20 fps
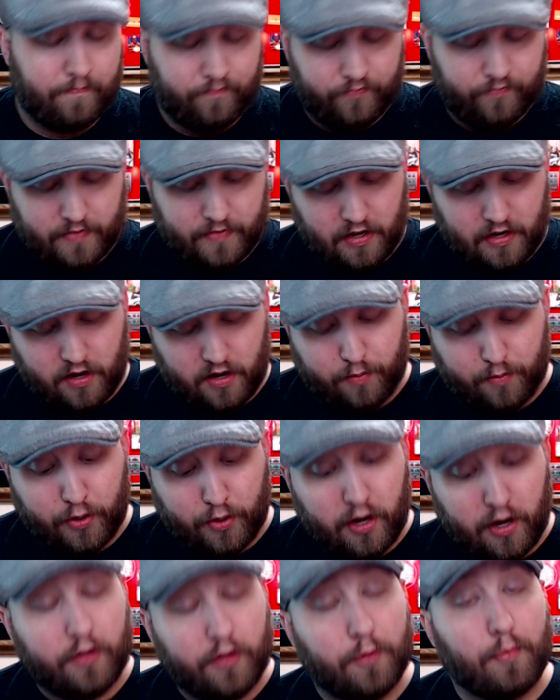
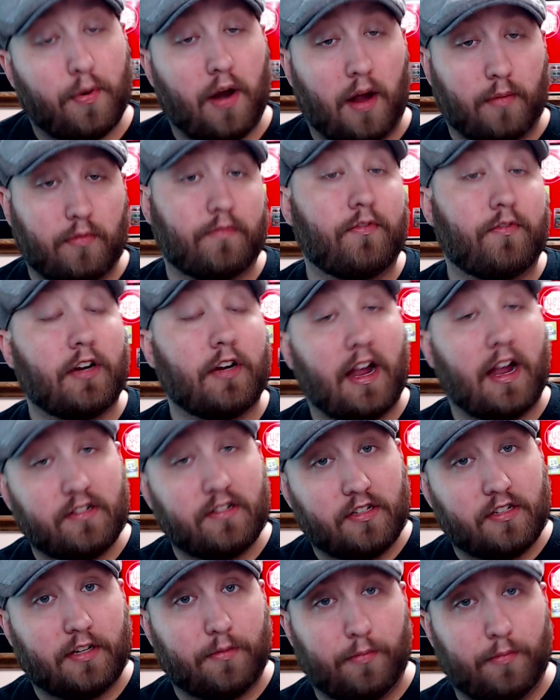Another problem for guys
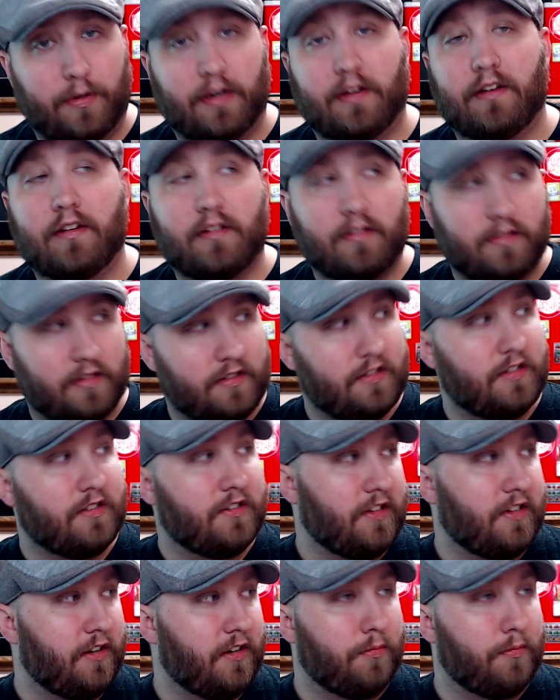like me, this
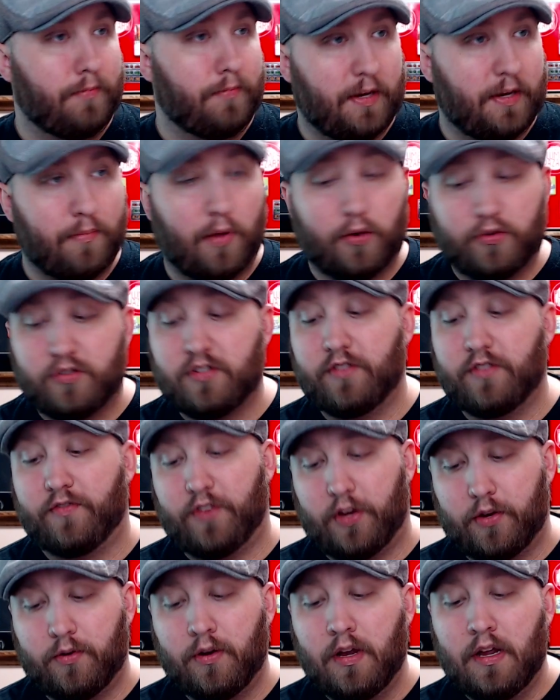isn't going to meet most of
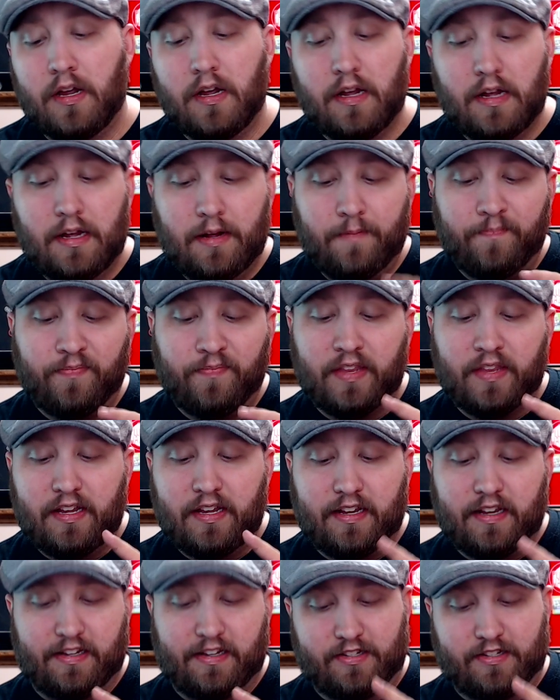you,
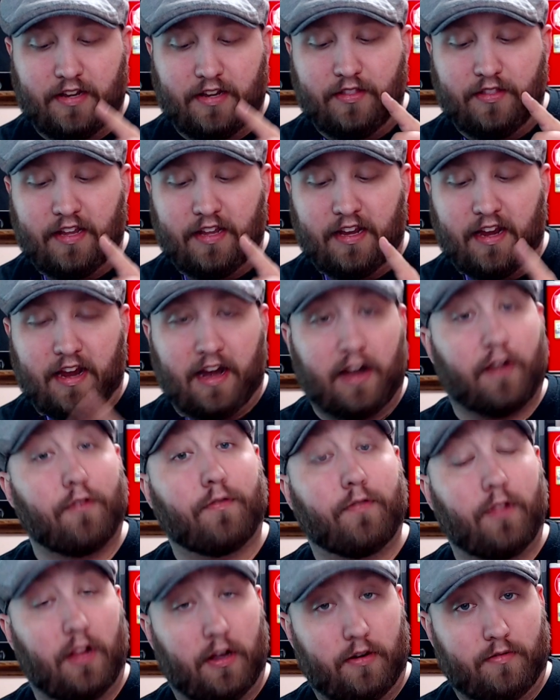is the
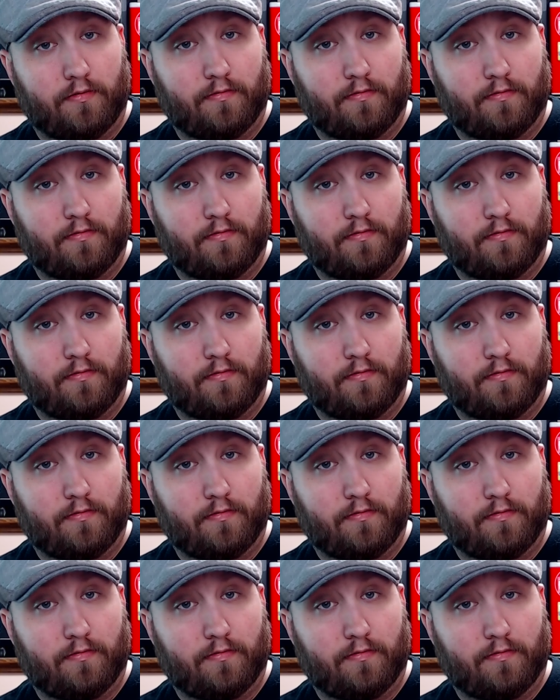airflow.